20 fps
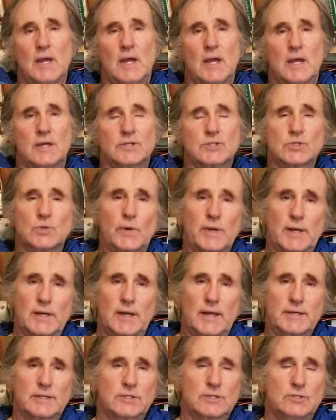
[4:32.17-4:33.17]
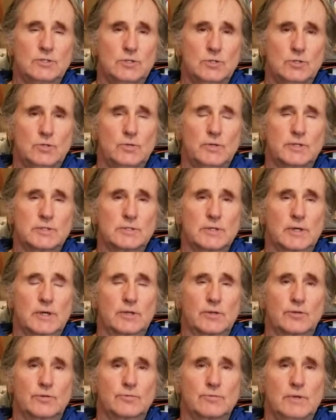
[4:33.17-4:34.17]
And so what I'd like to do is look
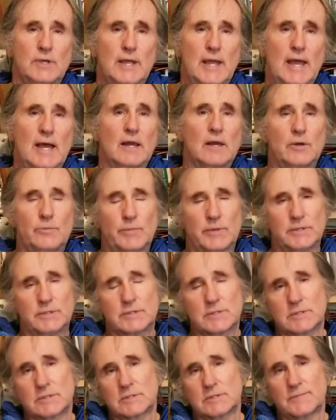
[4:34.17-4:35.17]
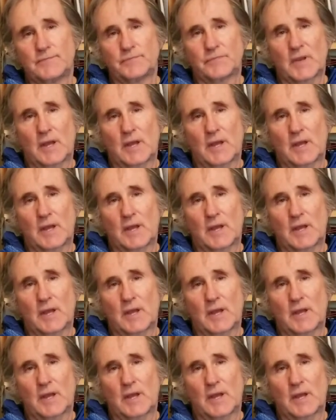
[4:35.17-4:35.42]
at three elements